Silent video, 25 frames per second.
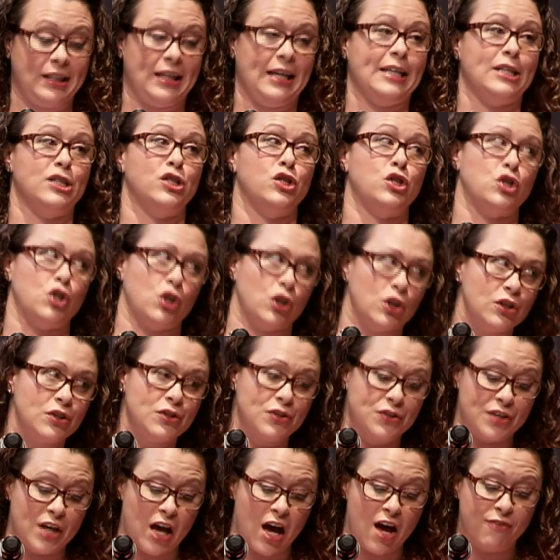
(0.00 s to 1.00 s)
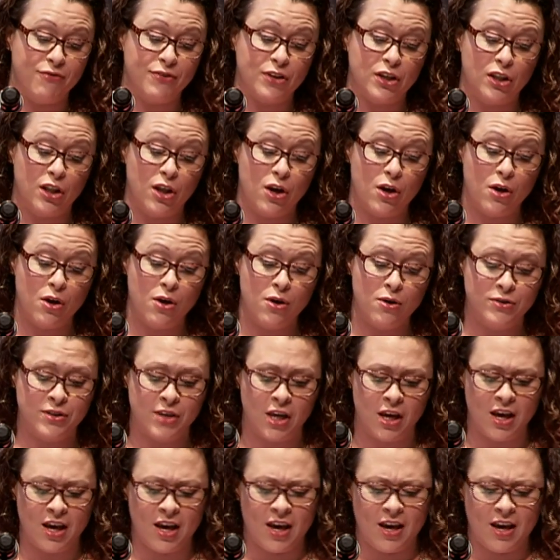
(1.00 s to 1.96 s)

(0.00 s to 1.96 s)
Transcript: liked certain soft clothes,